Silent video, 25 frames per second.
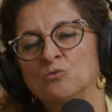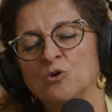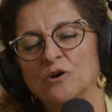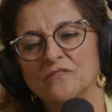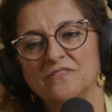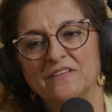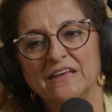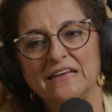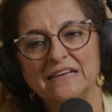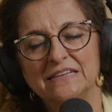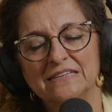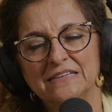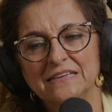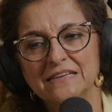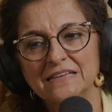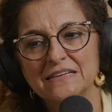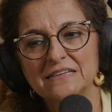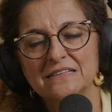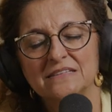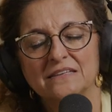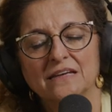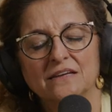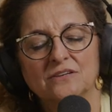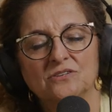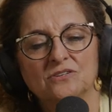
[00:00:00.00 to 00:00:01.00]
what they did
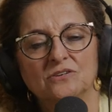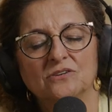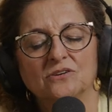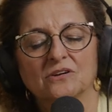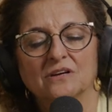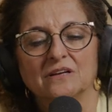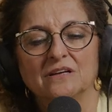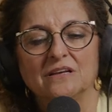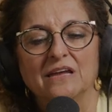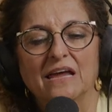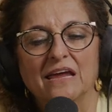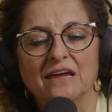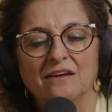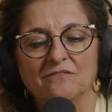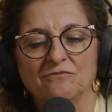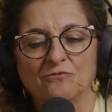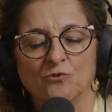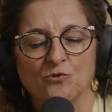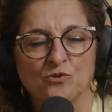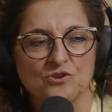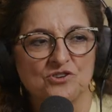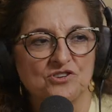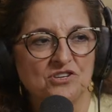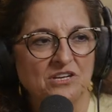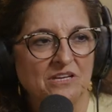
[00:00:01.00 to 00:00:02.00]
is they took an
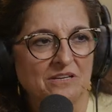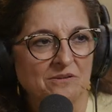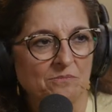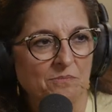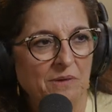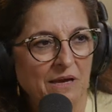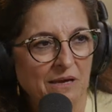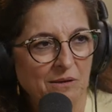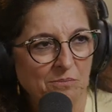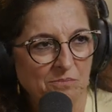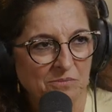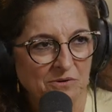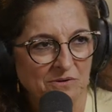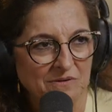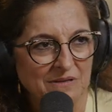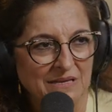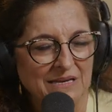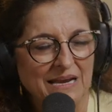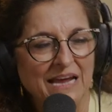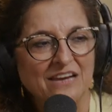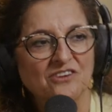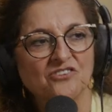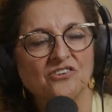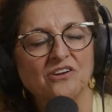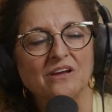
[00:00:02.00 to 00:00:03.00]
A4 sheet of paper that
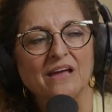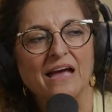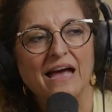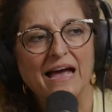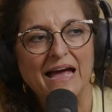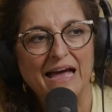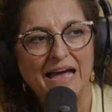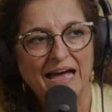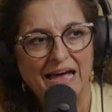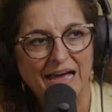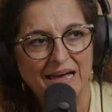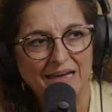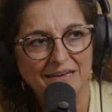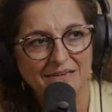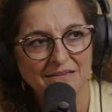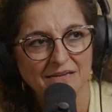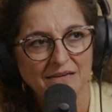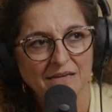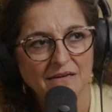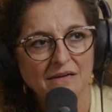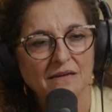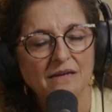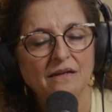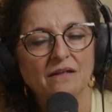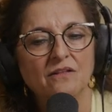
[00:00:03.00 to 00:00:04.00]
actually had
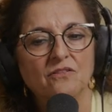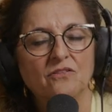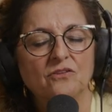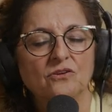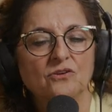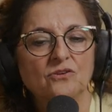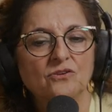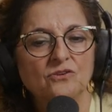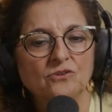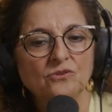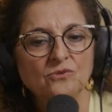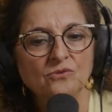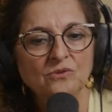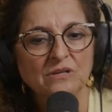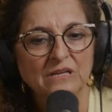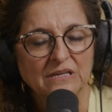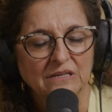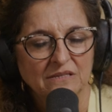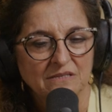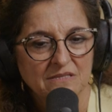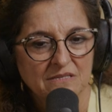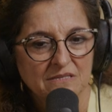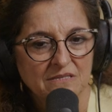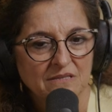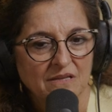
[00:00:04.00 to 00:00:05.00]
the
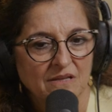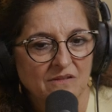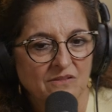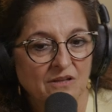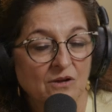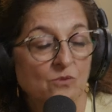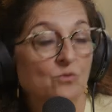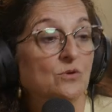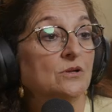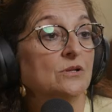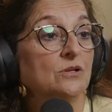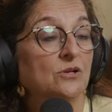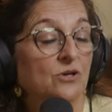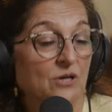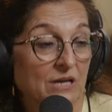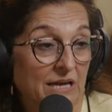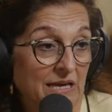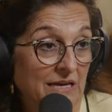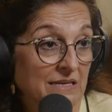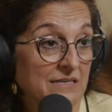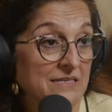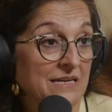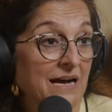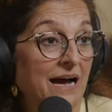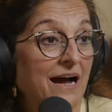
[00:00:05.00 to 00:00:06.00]
units that they were
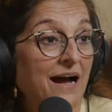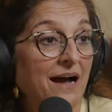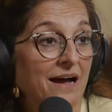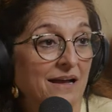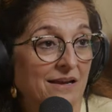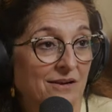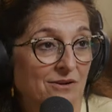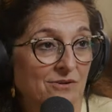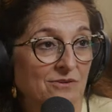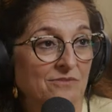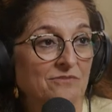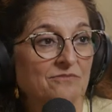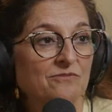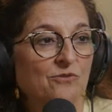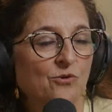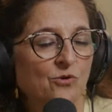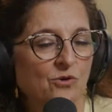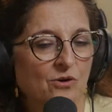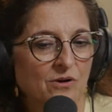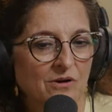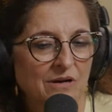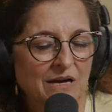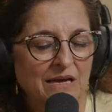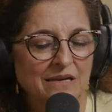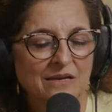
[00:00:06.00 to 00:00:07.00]
looking to hire
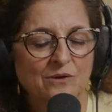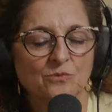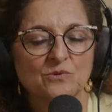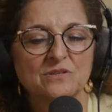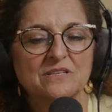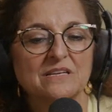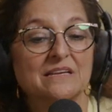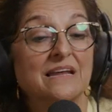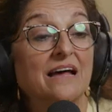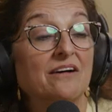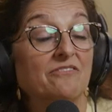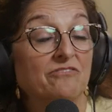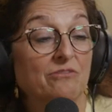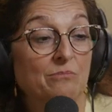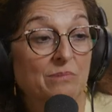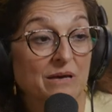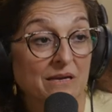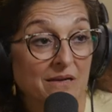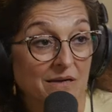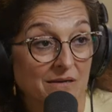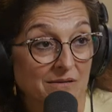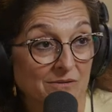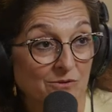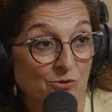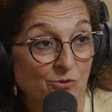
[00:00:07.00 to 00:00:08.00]
for, and it was in
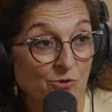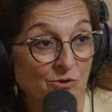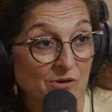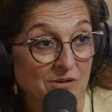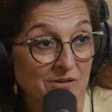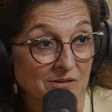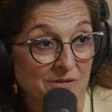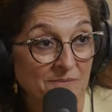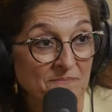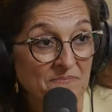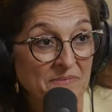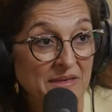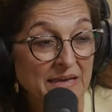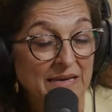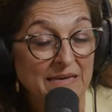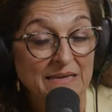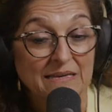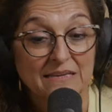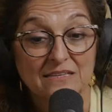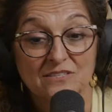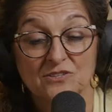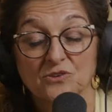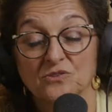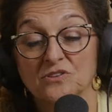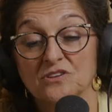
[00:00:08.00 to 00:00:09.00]
alphabetical order.
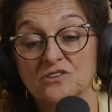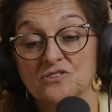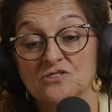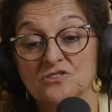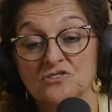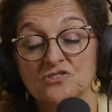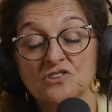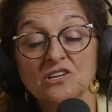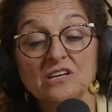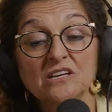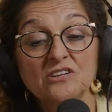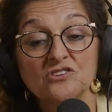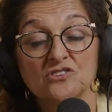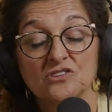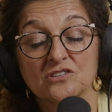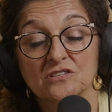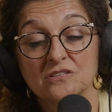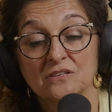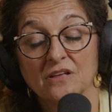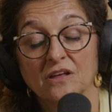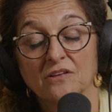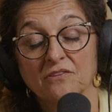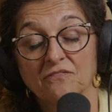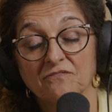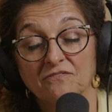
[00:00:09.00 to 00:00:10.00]
Mm-hmm. So this sheet just
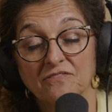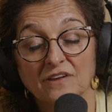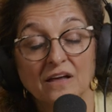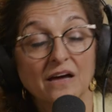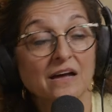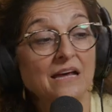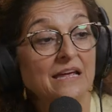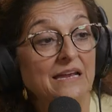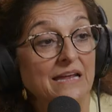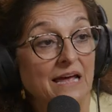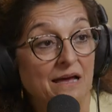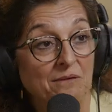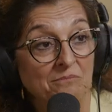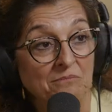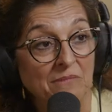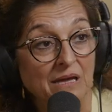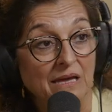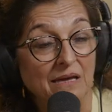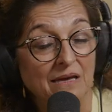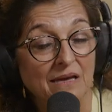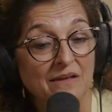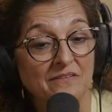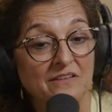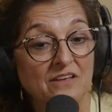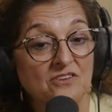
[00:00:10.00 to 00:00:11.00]
they flung it at
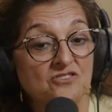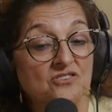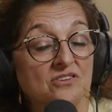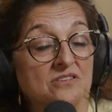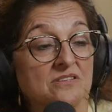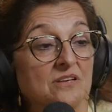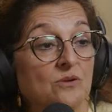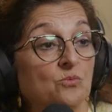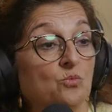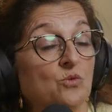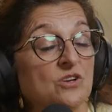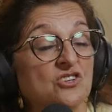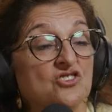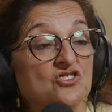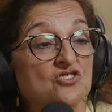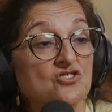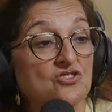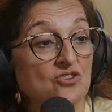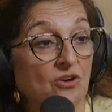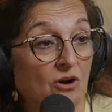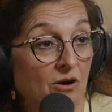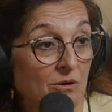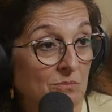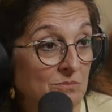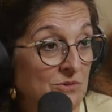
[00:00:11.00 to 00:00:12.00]
me, and they just said, "Which
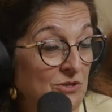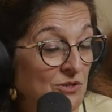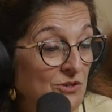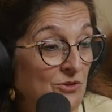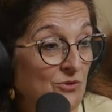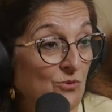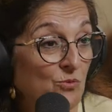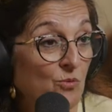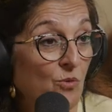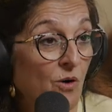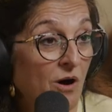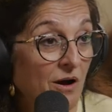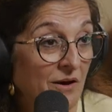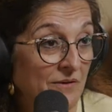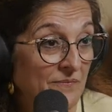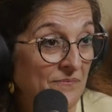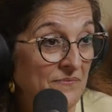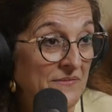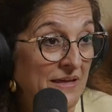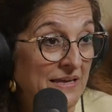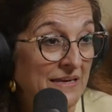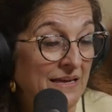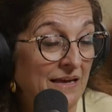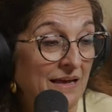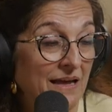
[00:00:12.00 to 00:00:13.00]
job do you want?"
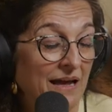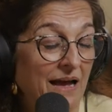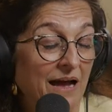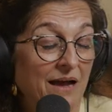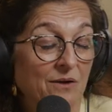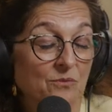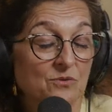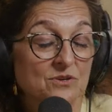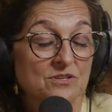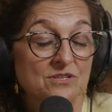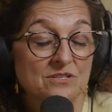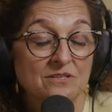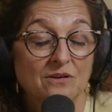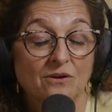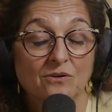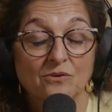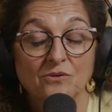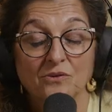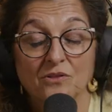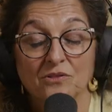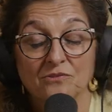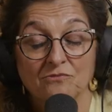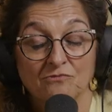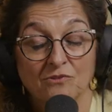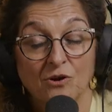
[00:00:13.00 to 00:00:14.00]
And I was so
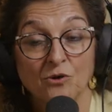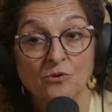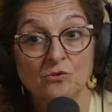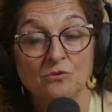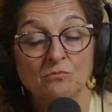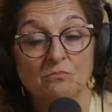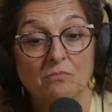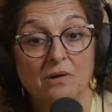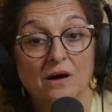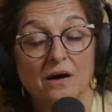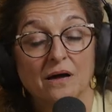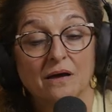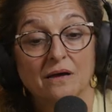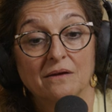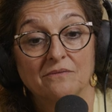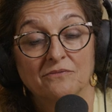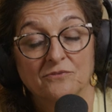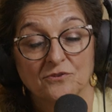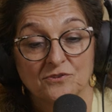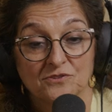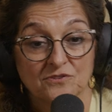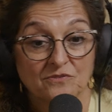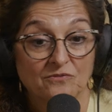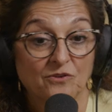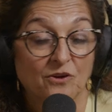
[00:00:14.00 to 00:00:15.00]
thrown by
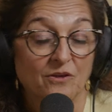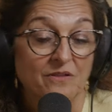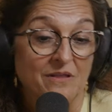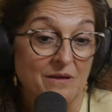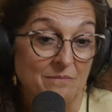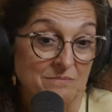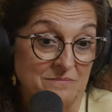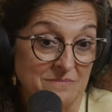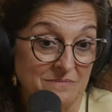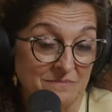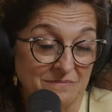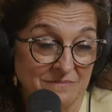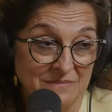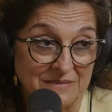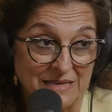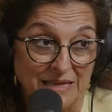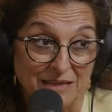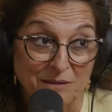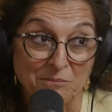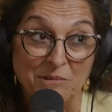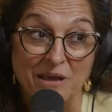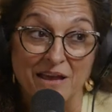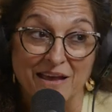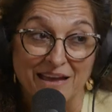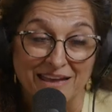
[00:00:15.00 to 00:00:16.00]
first of all them
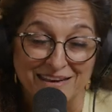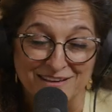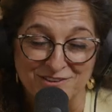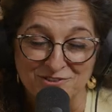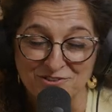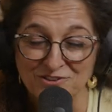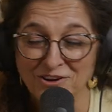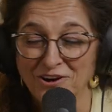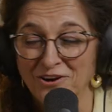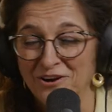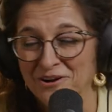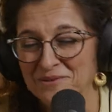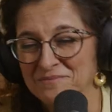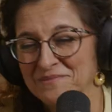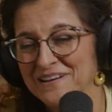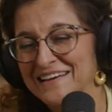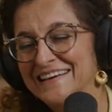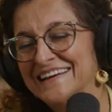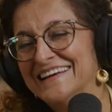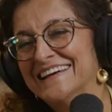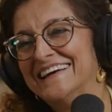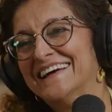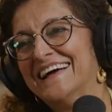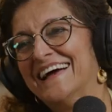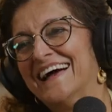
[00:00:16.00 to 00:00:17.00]
telling me I had a job,
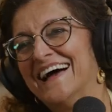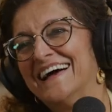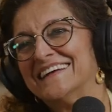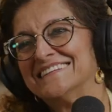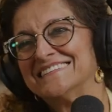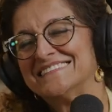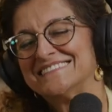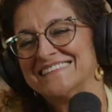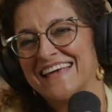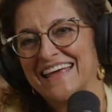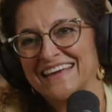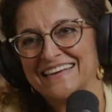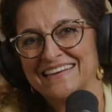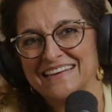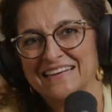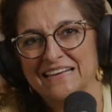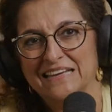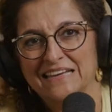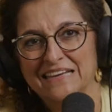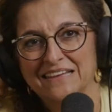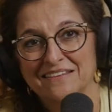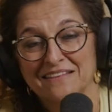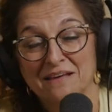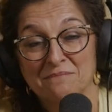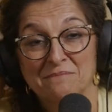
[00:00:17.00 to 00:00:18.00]
and
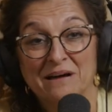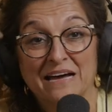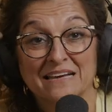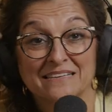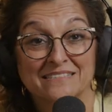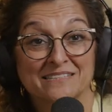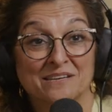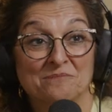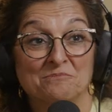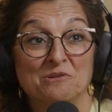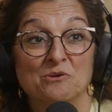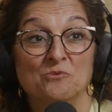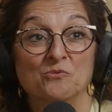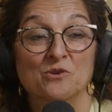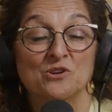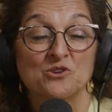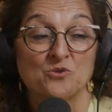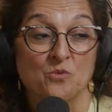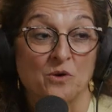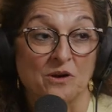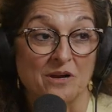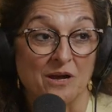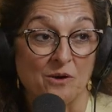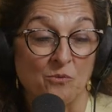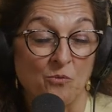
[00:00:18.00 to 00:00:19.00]
secondly, them asking me which
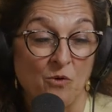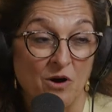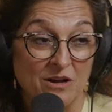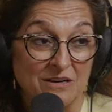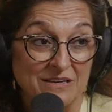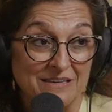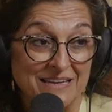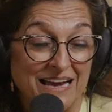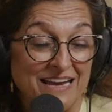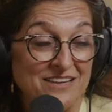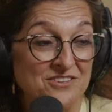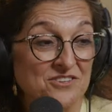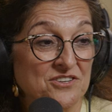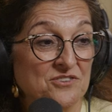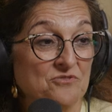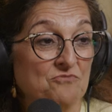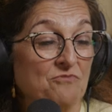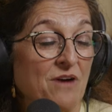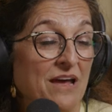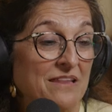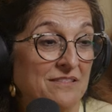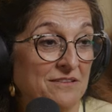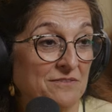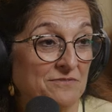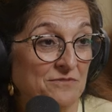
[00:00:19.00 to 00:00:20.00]
one I wanted, I just
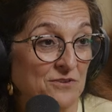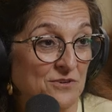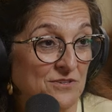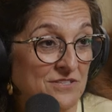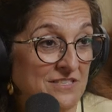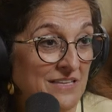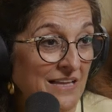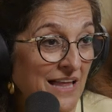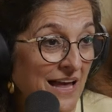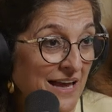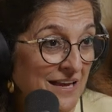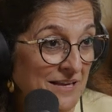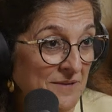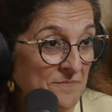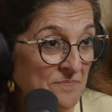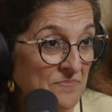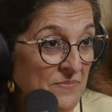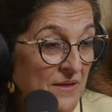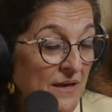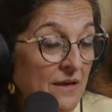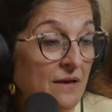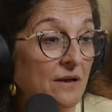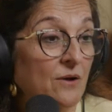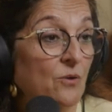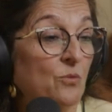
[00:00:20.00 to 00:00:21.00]
read the first line,
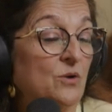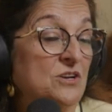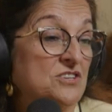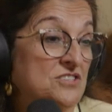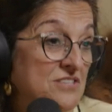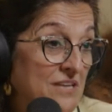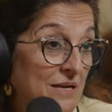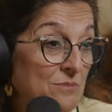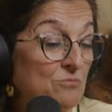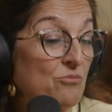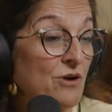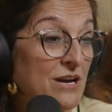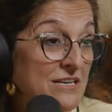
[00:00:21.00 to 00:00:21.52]
which said